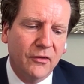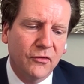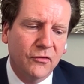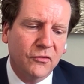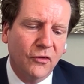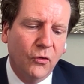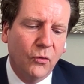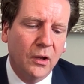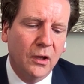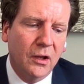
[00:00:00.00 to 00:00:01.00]

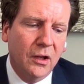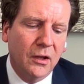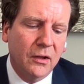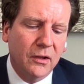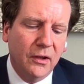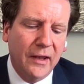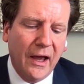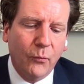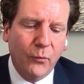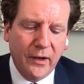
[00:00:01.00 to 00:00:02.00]
So
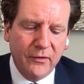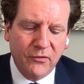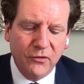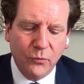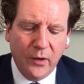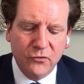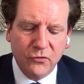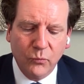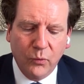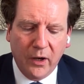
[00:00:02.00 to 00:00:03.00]
now we're at a
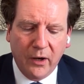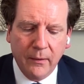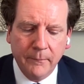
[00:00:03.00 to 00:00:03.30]
situation where,